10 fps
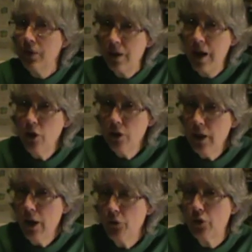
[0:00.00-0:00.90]

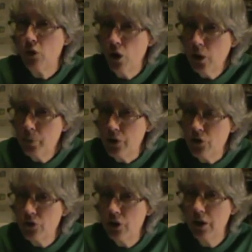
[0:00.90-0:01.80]
carrying out the
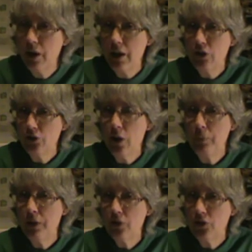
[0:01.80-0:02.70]
garbage is
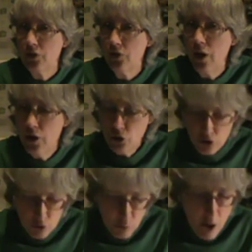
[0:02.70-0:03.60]
something that's assigned
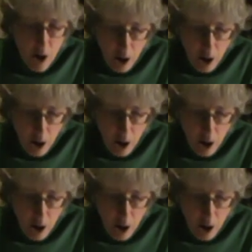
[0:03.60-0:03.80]
to you,